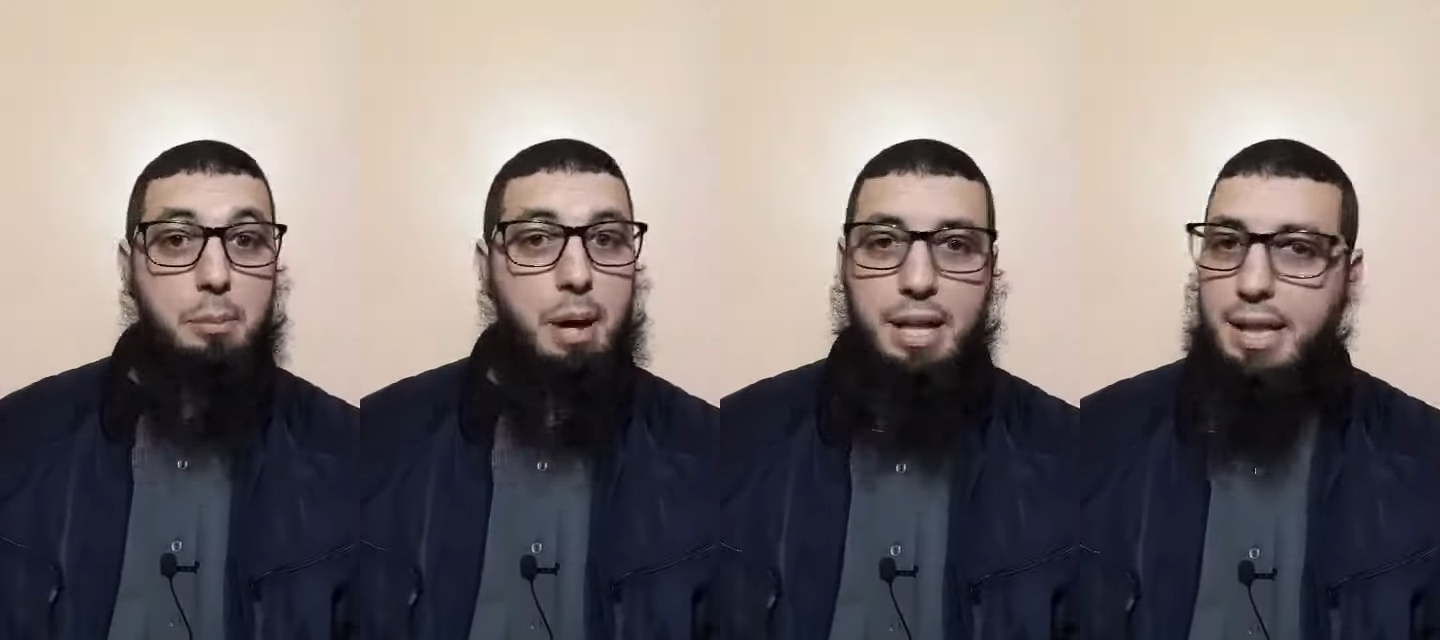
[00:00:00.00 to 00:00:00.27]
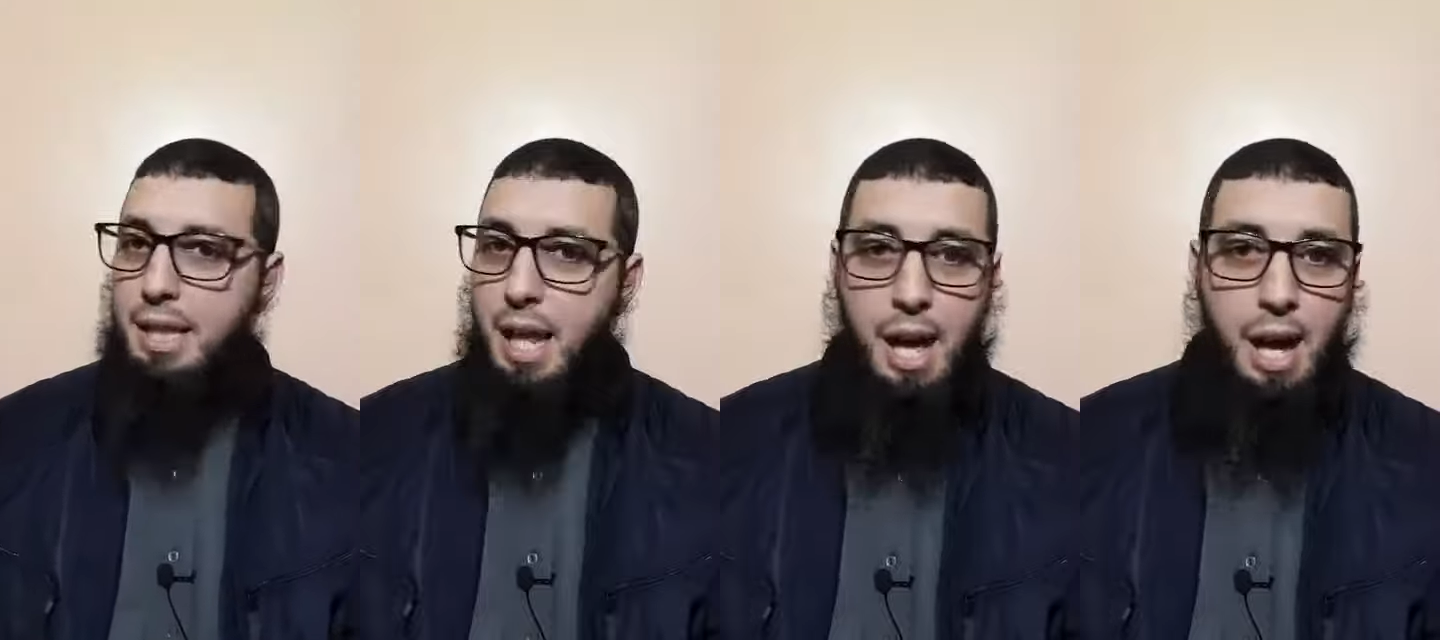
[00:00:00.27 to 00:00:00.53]
But
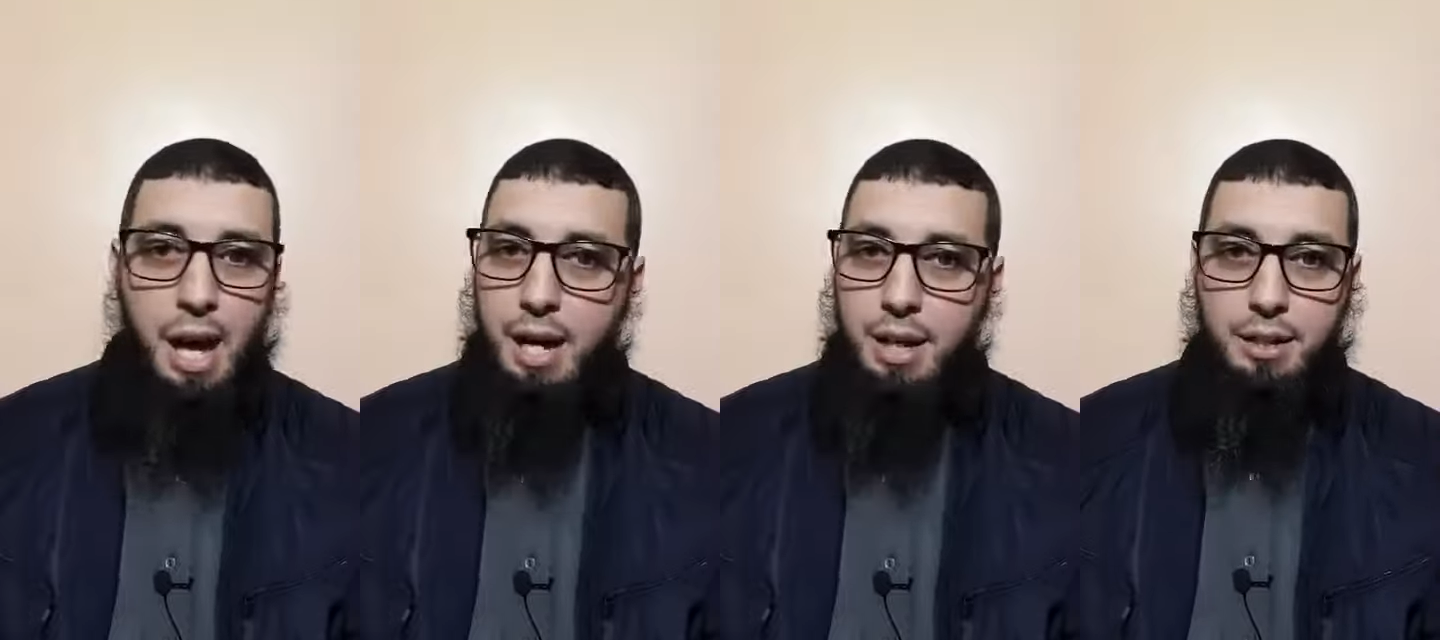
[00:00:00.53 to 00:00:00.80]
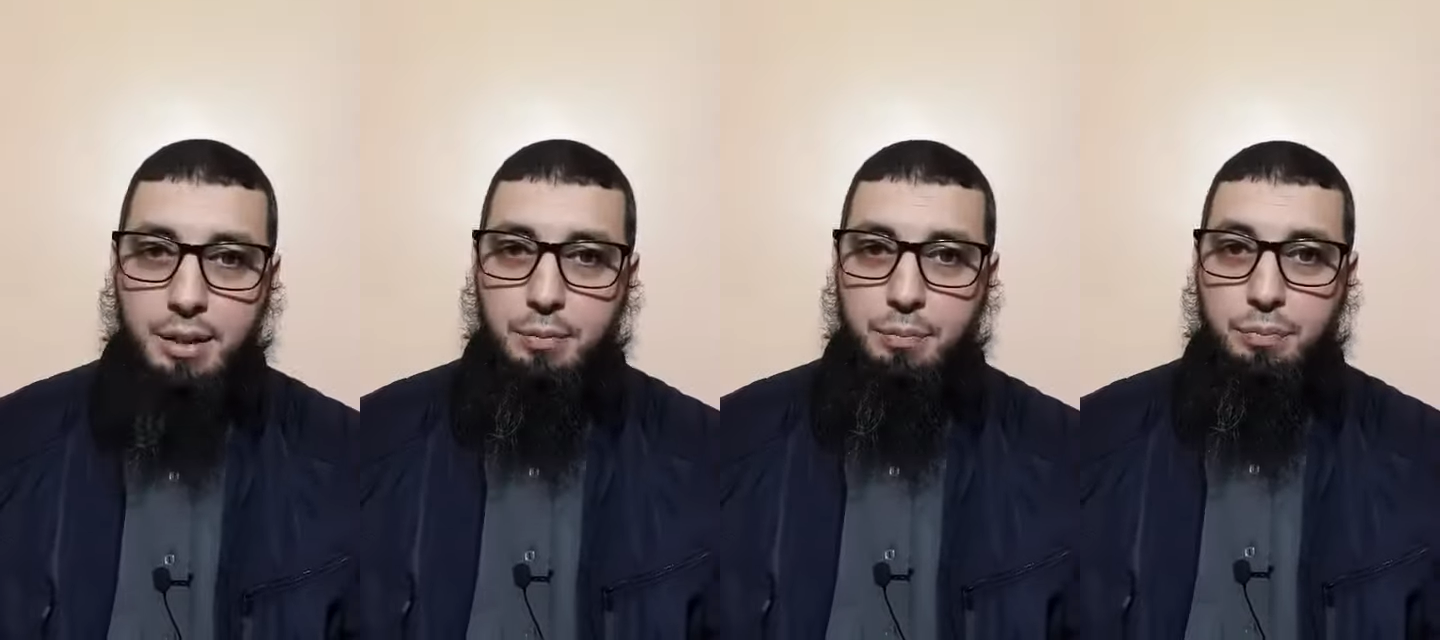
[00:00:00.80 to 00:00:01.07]

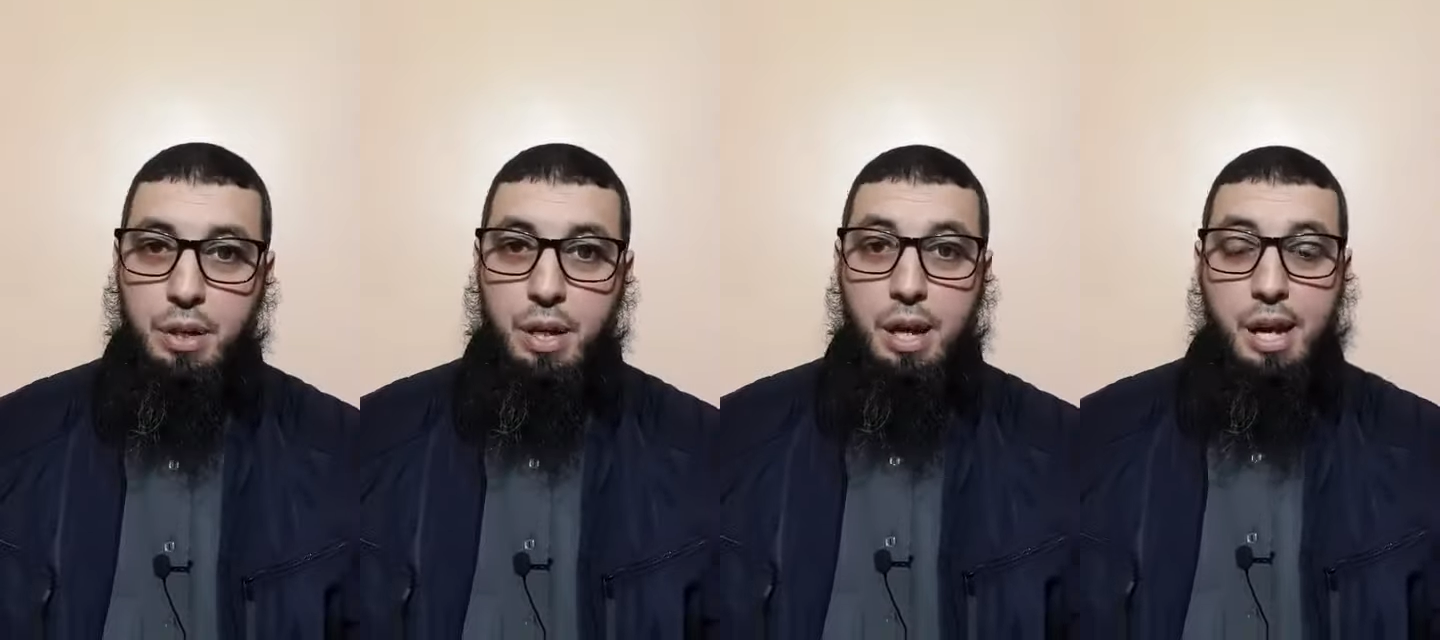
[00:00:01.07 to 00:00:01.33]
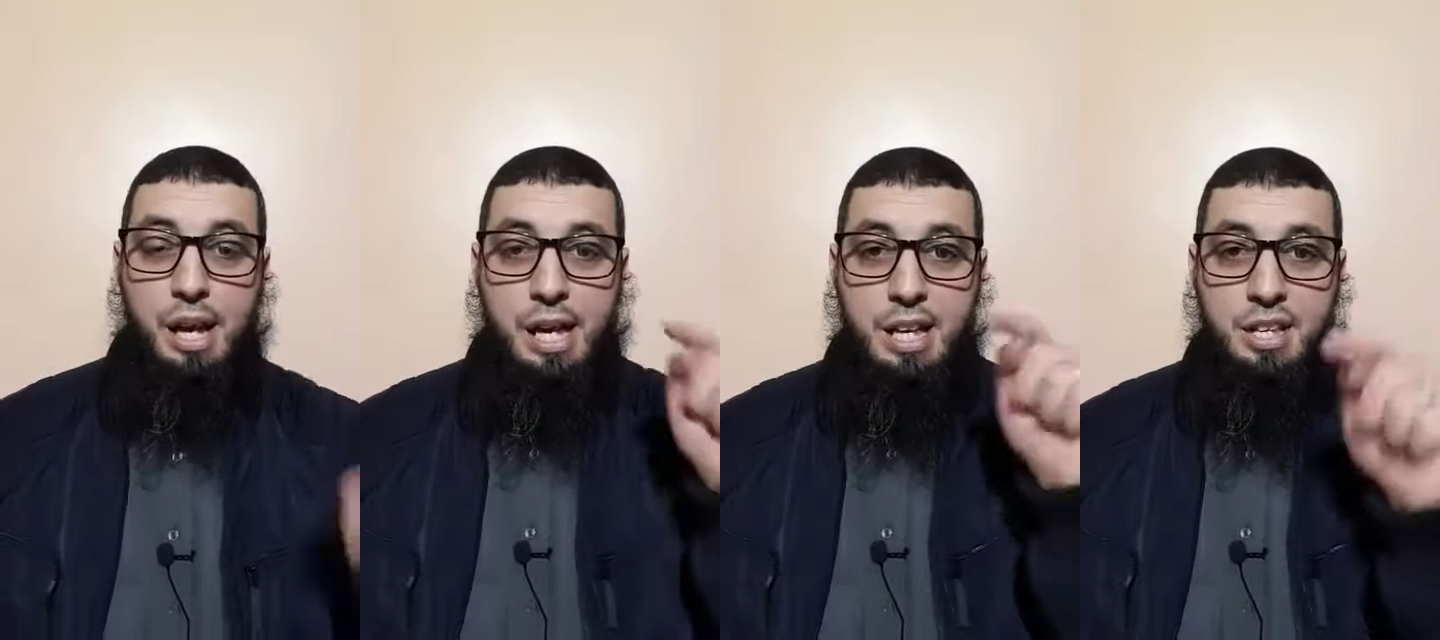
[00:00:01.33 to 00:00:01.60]
nay,
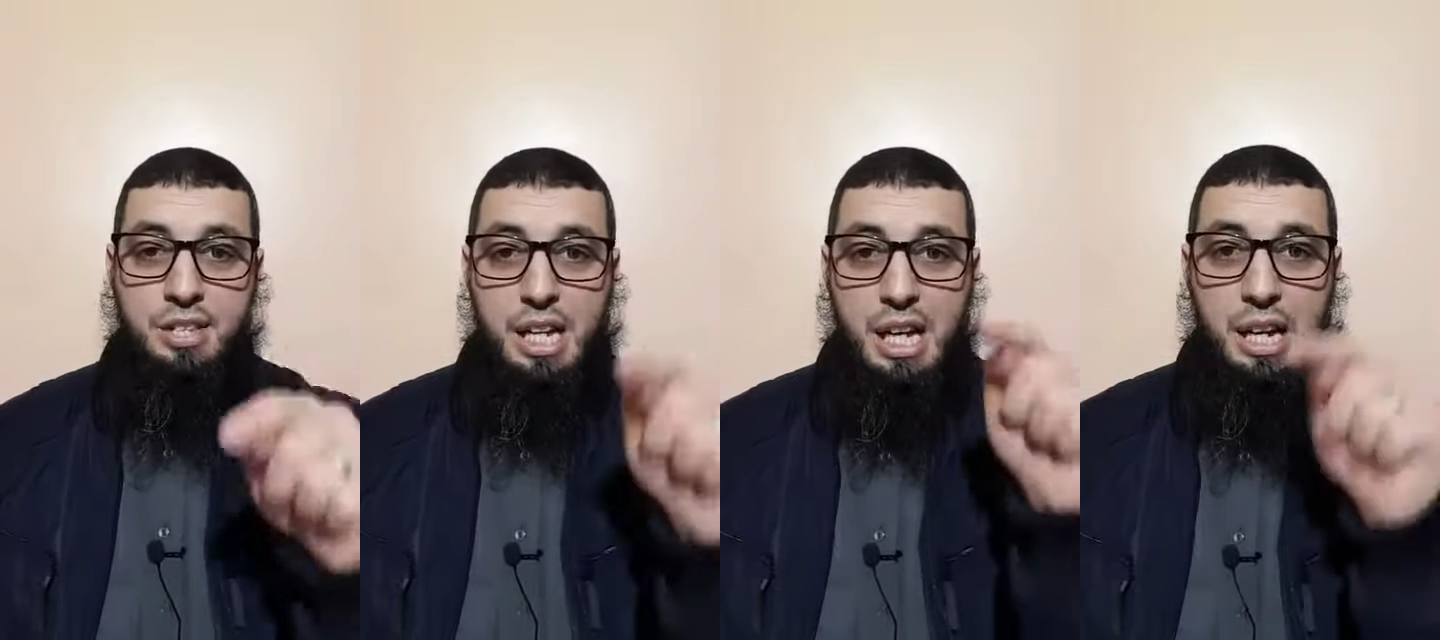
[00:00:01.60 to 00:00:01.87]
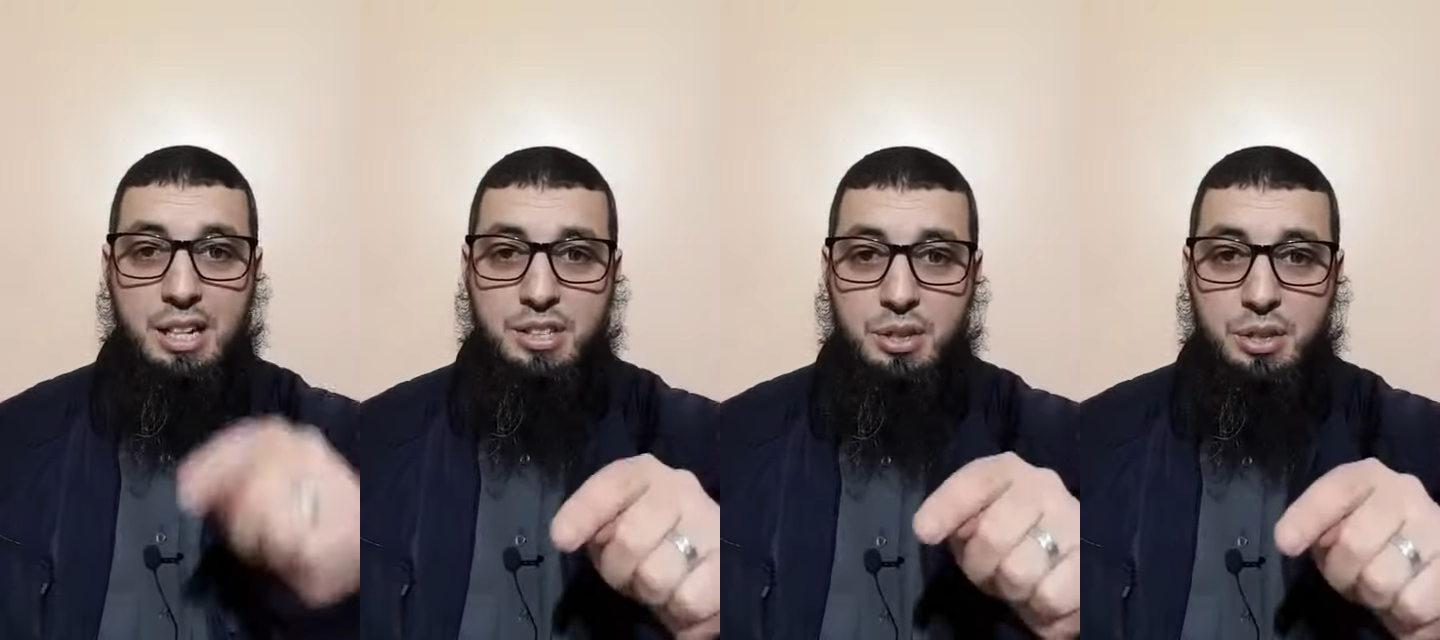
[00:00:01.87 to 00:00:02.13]
his
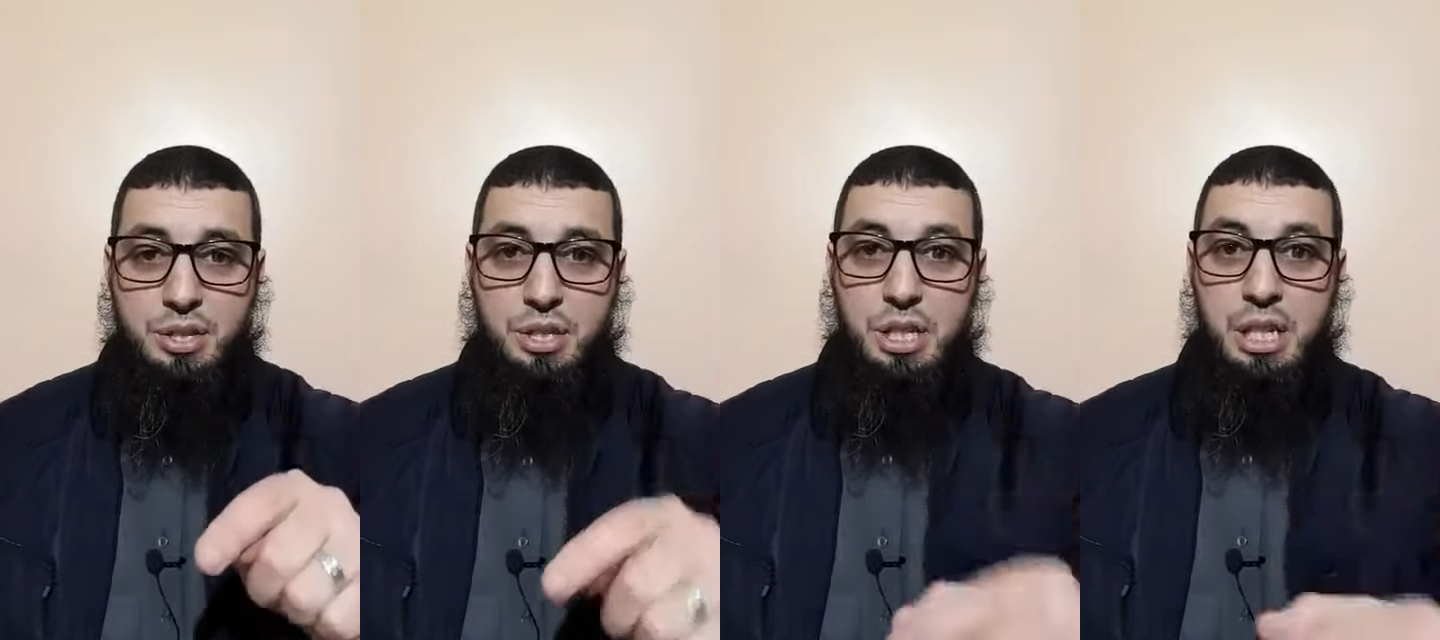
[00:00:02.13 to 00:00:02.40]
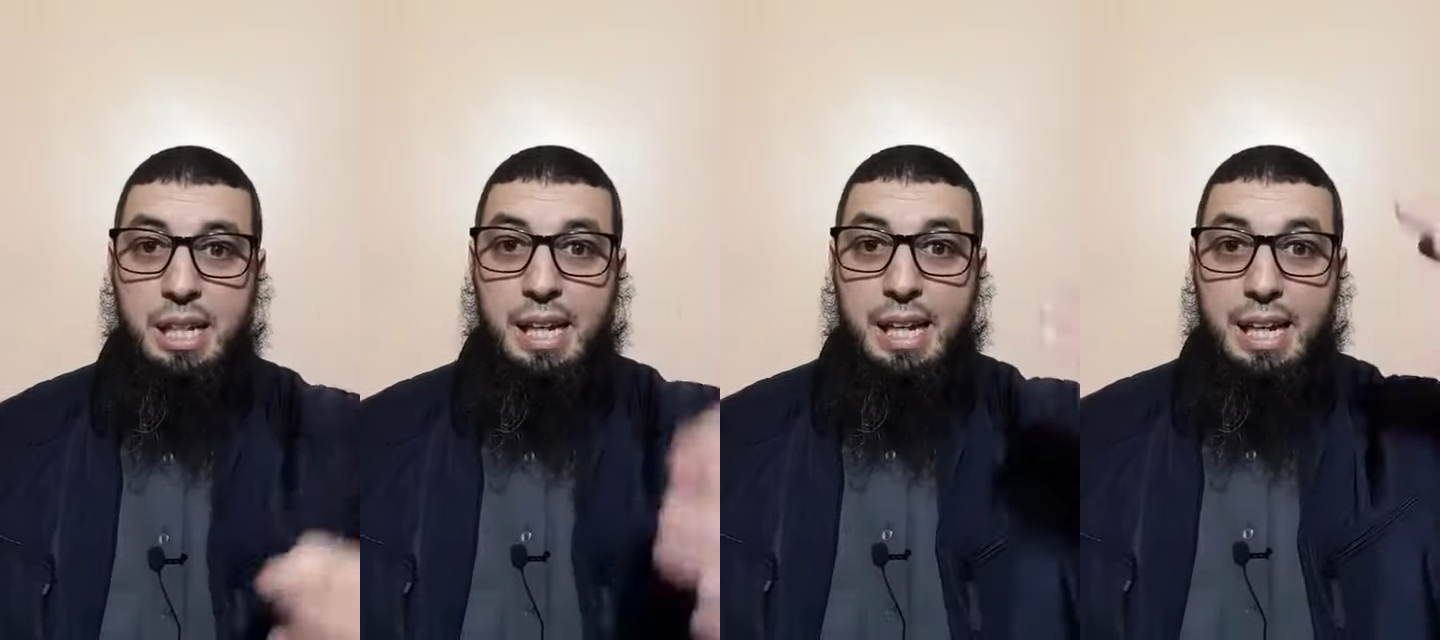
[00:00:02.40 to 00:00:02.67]

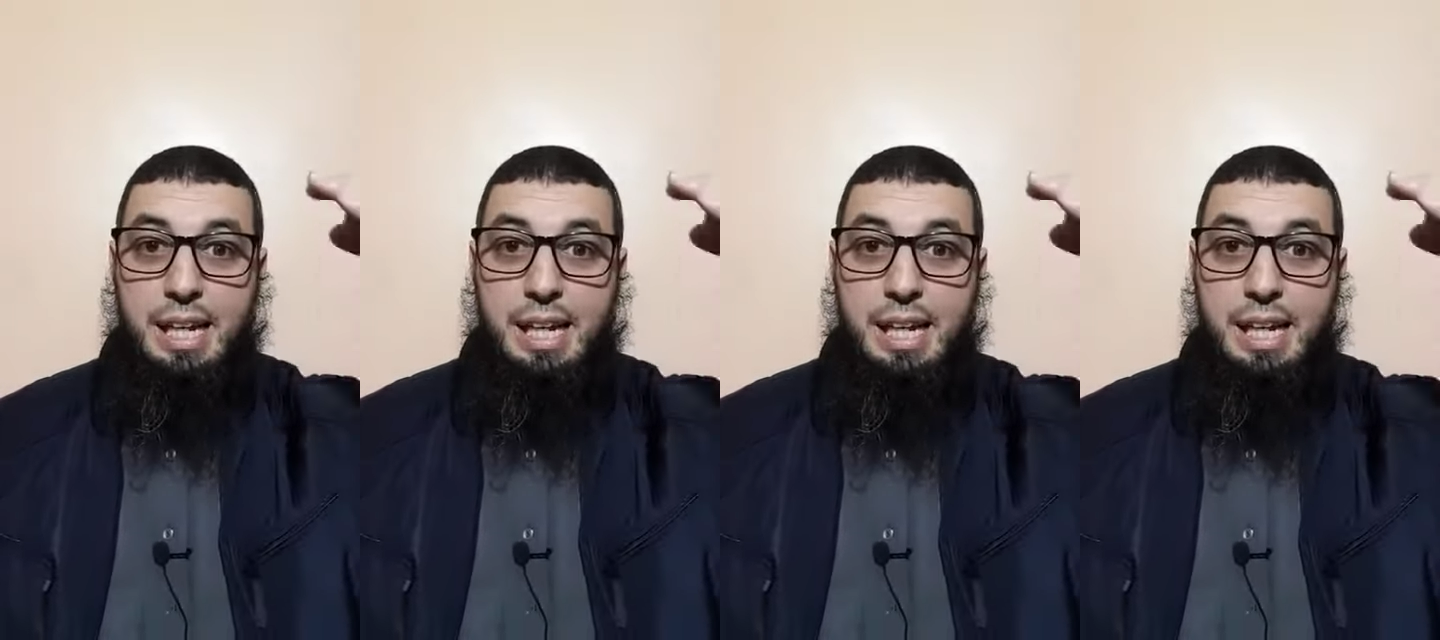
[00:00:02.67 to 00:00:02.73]
illiteracy